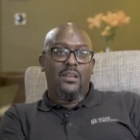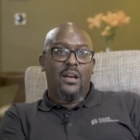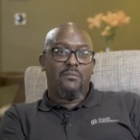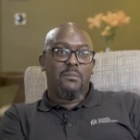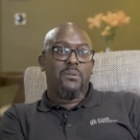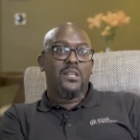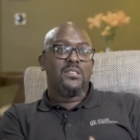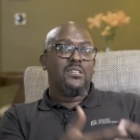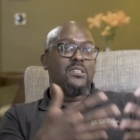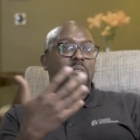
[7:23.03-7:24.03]
have a
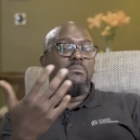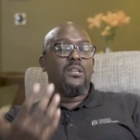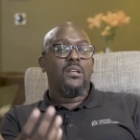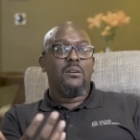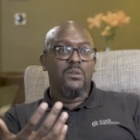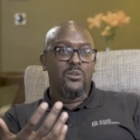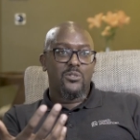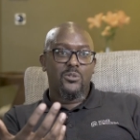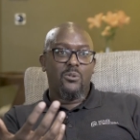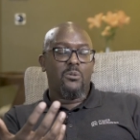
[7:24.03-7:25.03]
pleasant demeanor
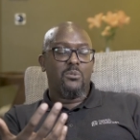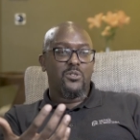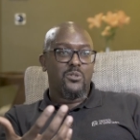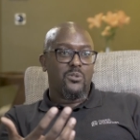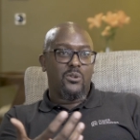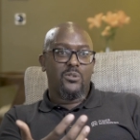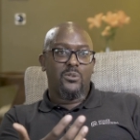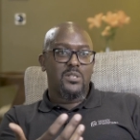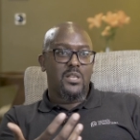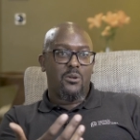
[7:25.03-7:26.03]
because no one wants to talk
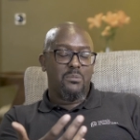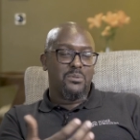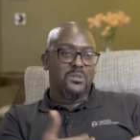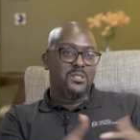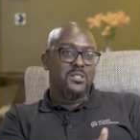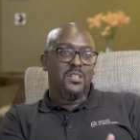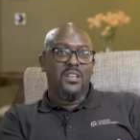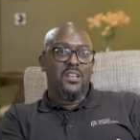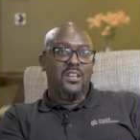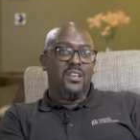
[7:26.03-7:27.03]
to a sourpuss.
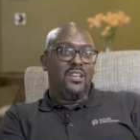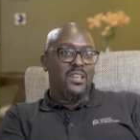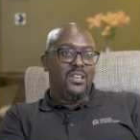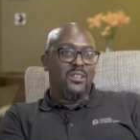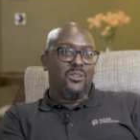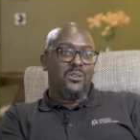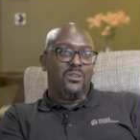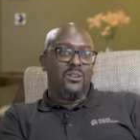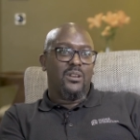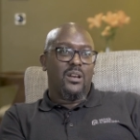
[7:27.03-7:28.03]
You
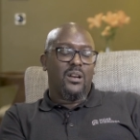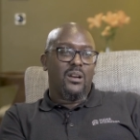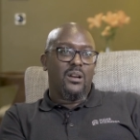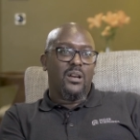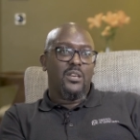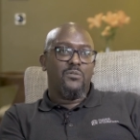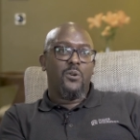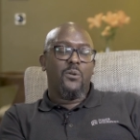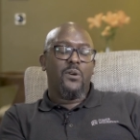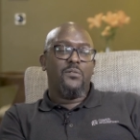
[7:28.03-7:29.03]
know, uh, if
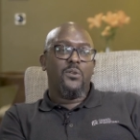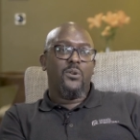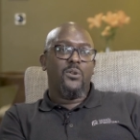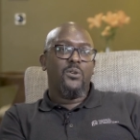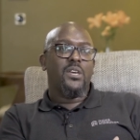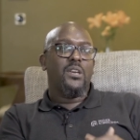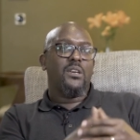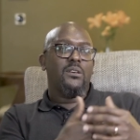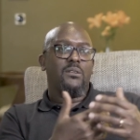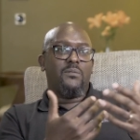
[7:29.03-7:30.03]
you're if you're
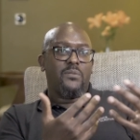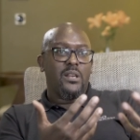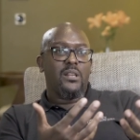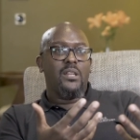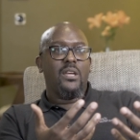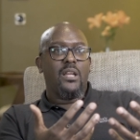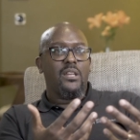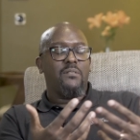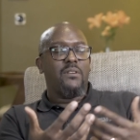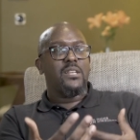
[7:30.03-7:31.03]
looking friendly
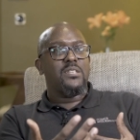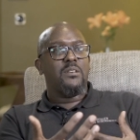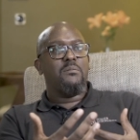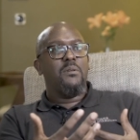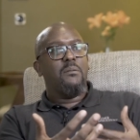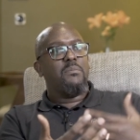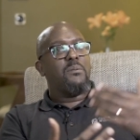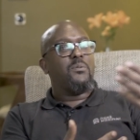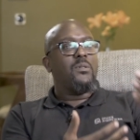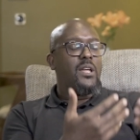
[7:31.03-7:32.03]
and inviting,
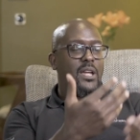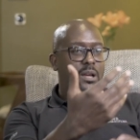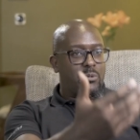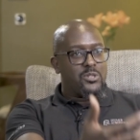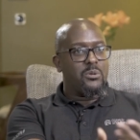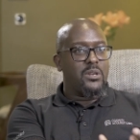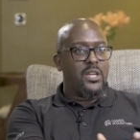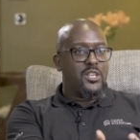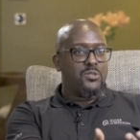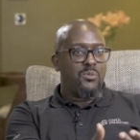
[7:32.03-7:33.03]
people want to
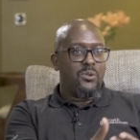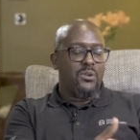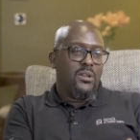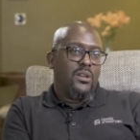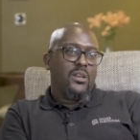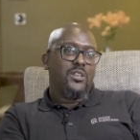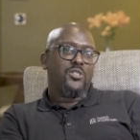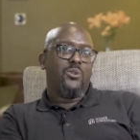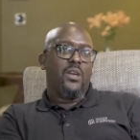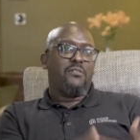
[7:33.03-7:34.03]
engage more.
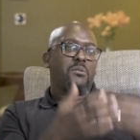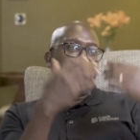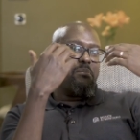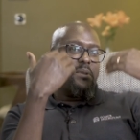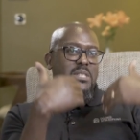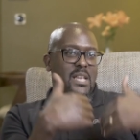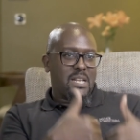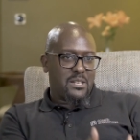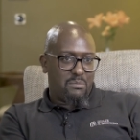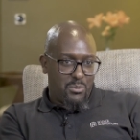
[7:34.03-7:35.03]
So you have to be
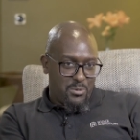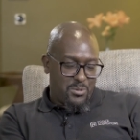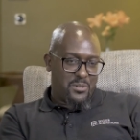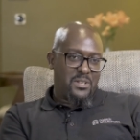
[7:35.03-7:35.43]
presentable.